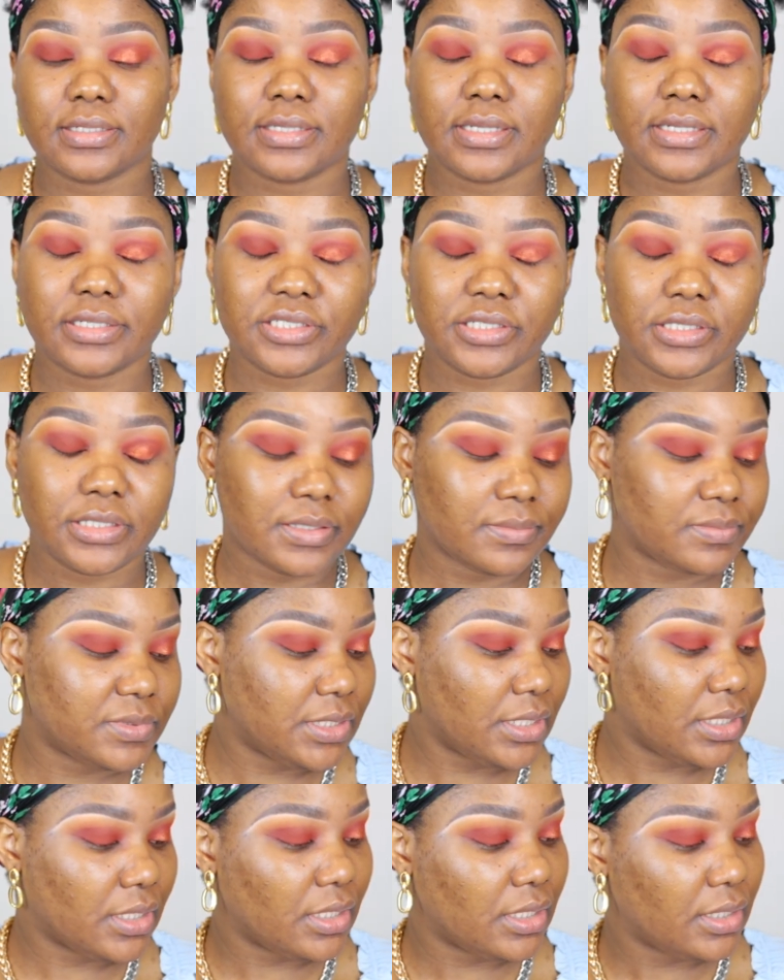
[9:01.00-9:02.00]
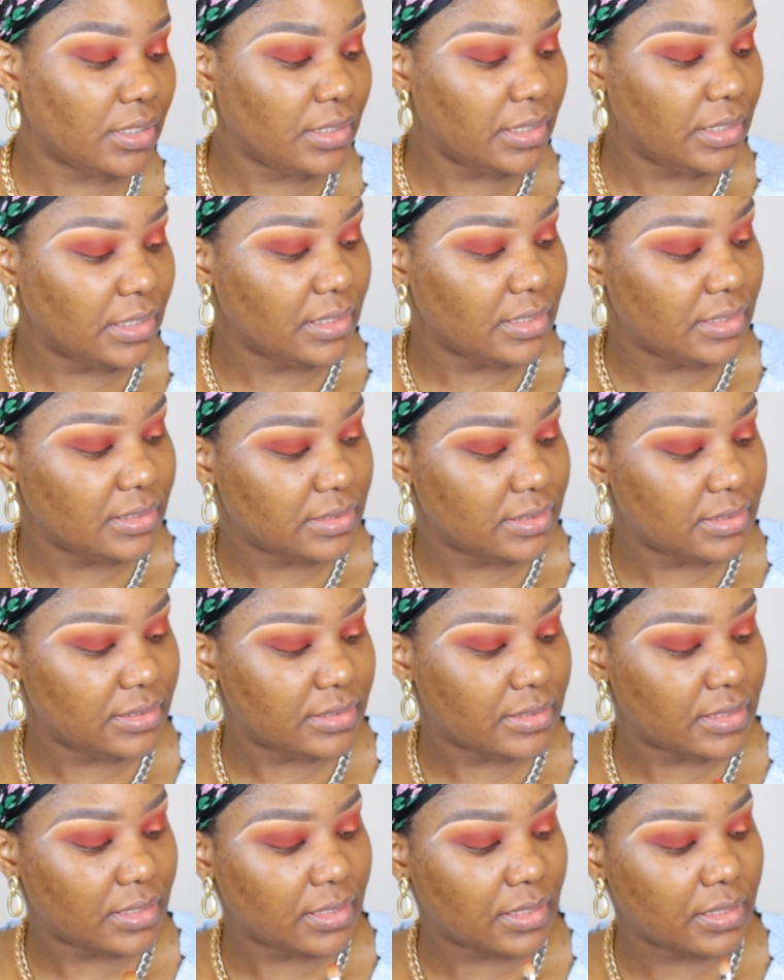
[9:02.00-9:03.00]
The next shade I'm taking
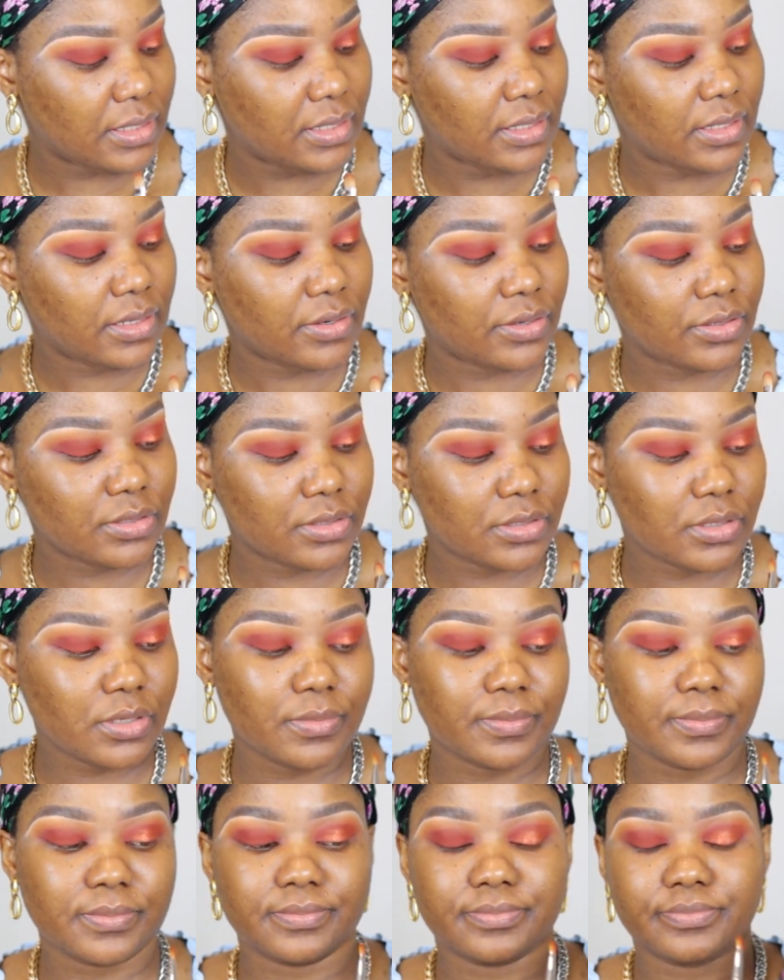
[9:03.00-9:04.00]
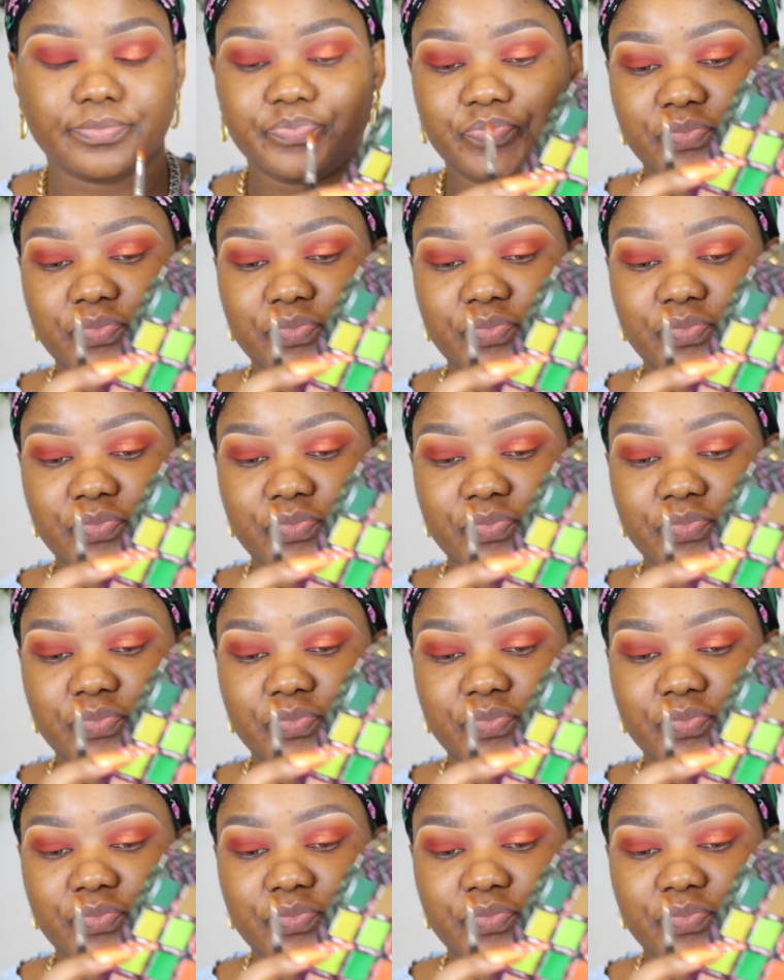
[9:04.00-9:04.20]
is Rum.